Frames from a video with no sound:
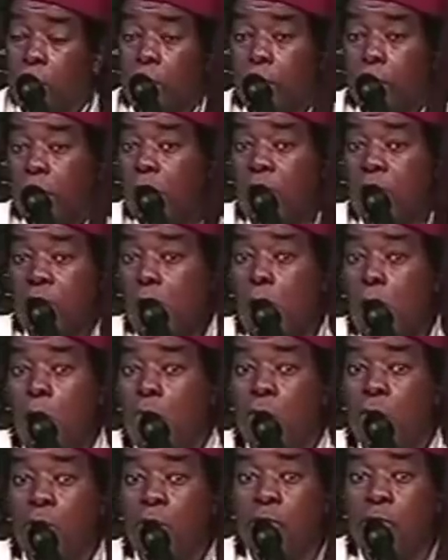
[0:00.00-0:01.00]
Because they all
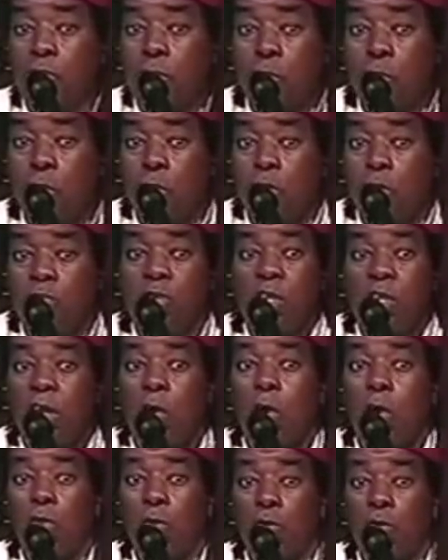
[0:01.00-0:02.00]
know that you're Moors and they
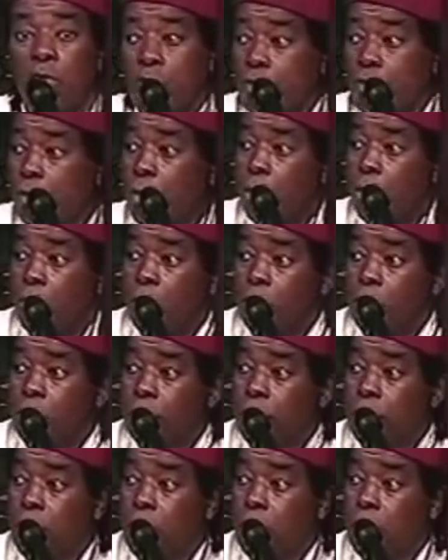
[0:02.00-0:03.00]
all know that you're home.
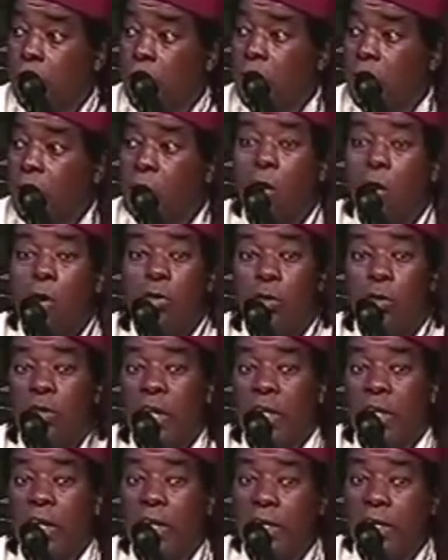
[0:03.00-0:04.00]
And they all know
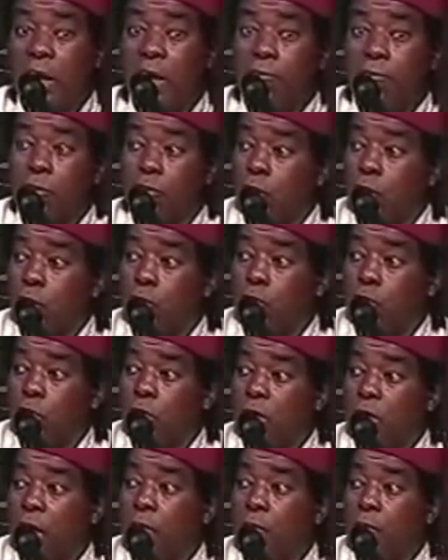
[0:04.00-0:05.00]
that that constitution
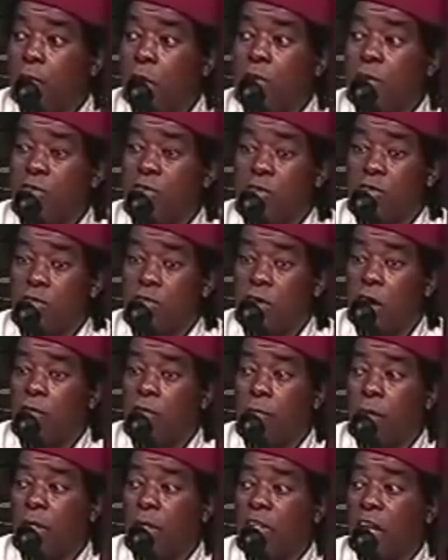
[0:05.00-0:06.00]
that runs this
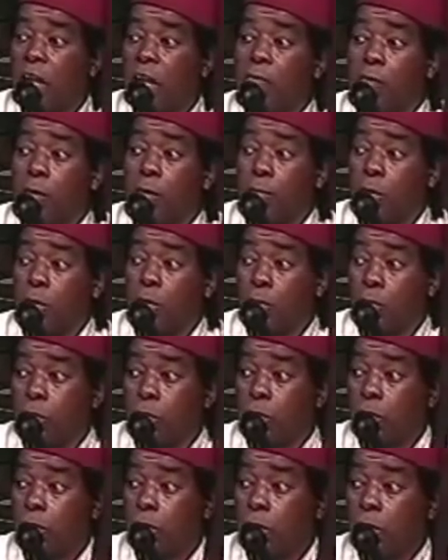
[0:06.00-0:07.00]
government came from you.
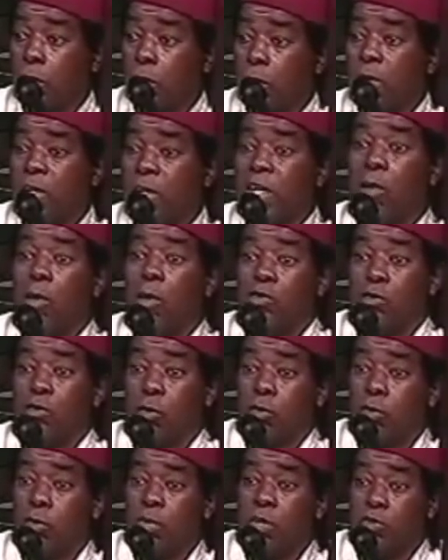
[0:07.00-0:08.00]
But they
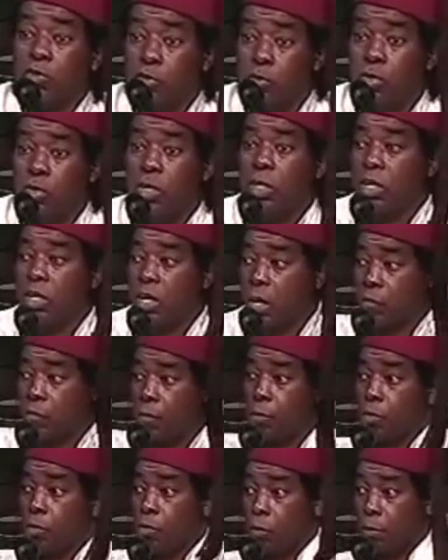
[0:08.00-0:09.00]
also know that you think it came
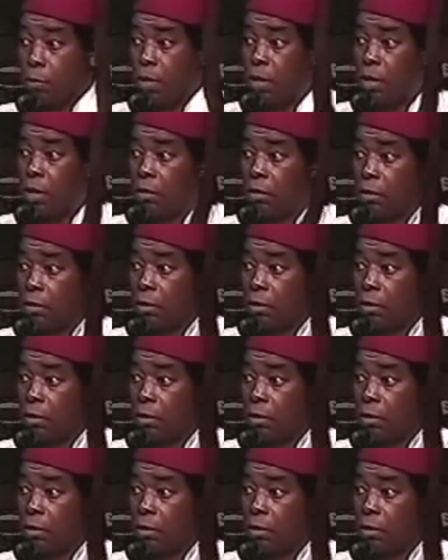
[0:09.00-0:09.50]
from the European.